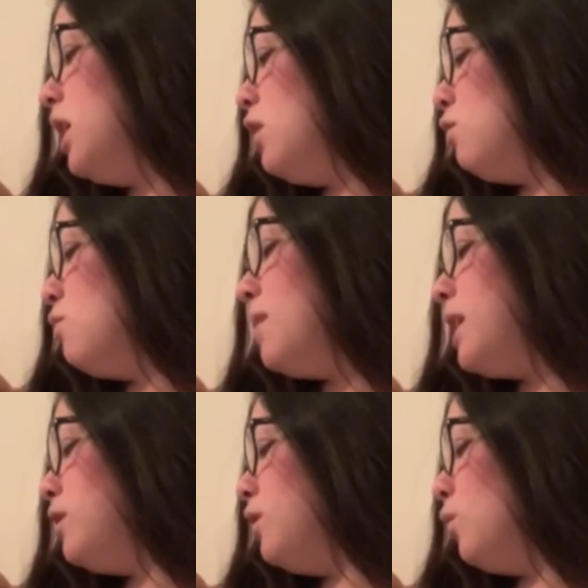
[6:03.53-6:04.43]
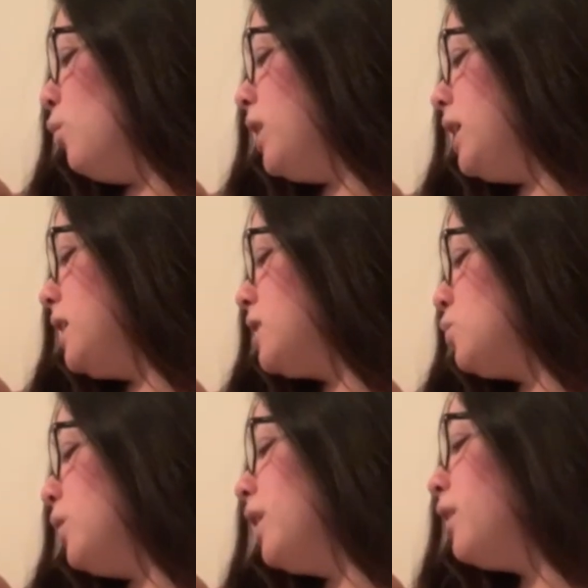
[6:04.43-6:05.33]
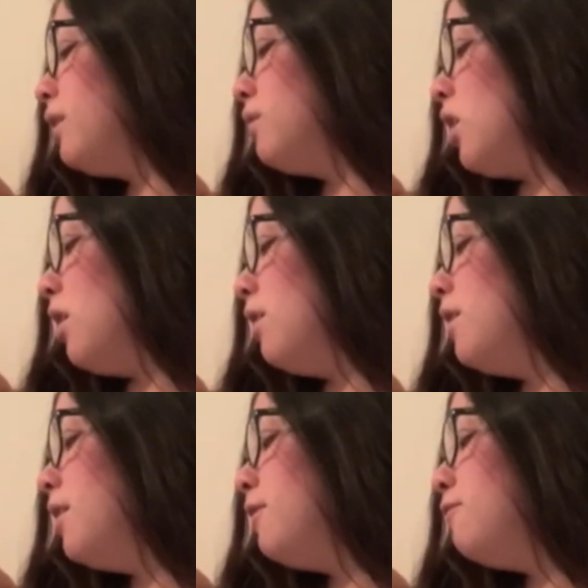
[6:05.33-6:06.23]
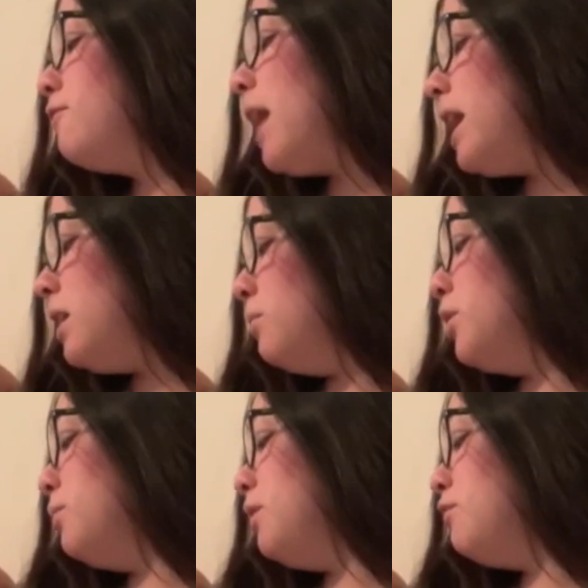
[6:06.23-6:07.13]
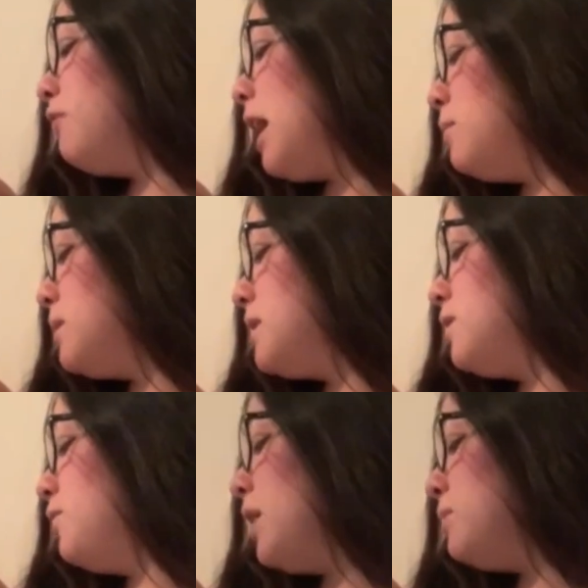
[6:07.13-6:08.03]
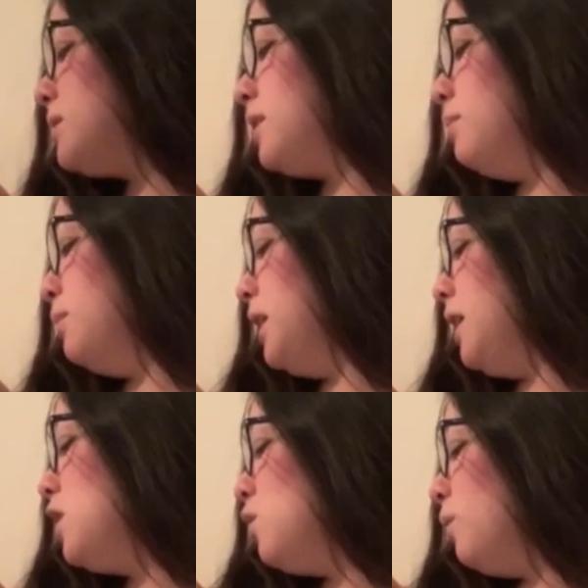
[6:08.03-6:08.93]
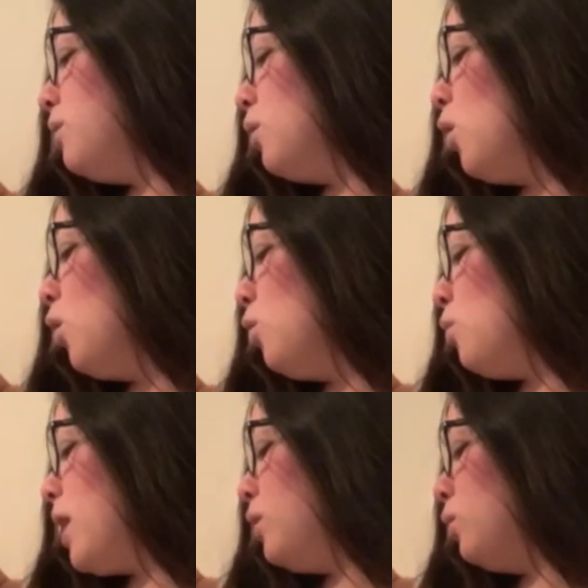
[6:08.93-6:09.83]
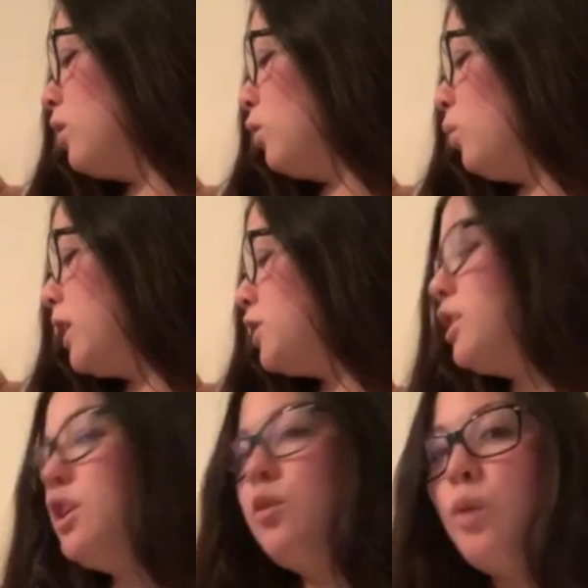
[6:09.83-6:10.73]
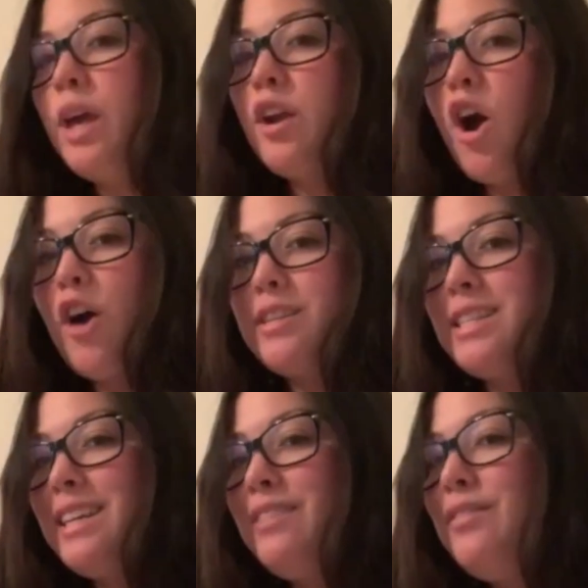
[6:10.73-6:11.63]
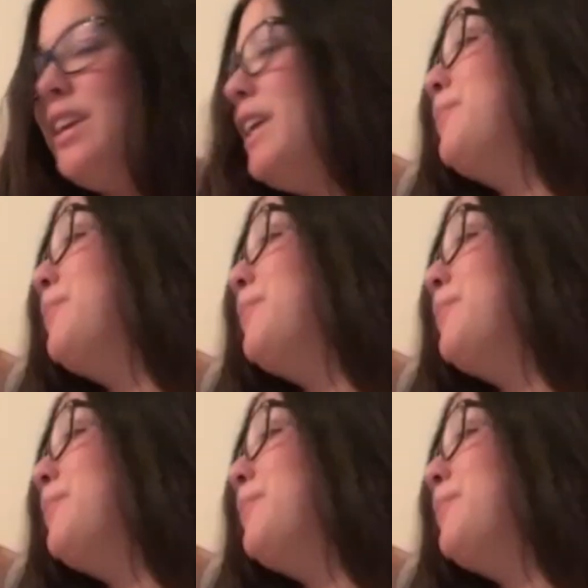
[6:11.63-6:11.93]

will make you the winningest winner of all. Fame, you'll be famous as famous can be, with the whole wide world watching you win on TV.